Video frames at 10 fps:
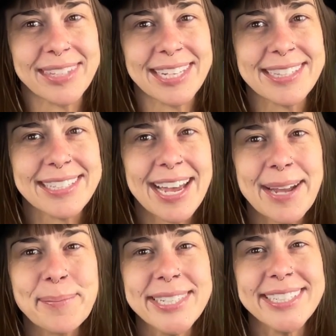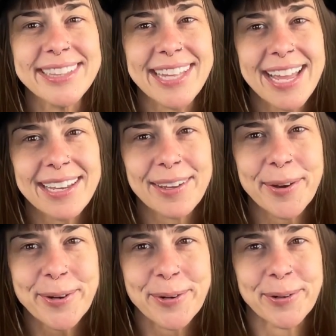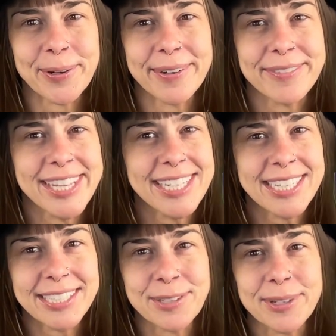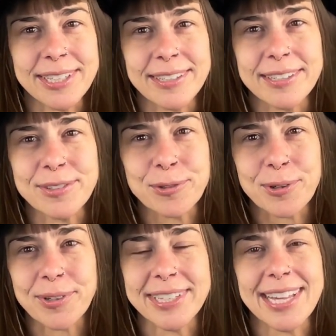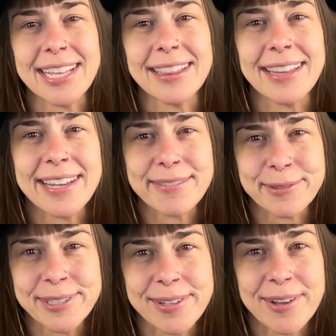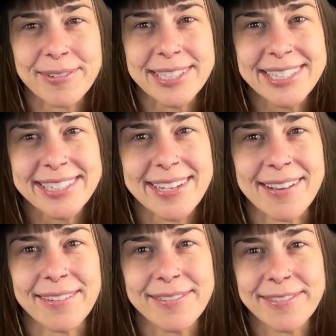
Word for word: It's time to let go of thinking you can control and let life resolve itself.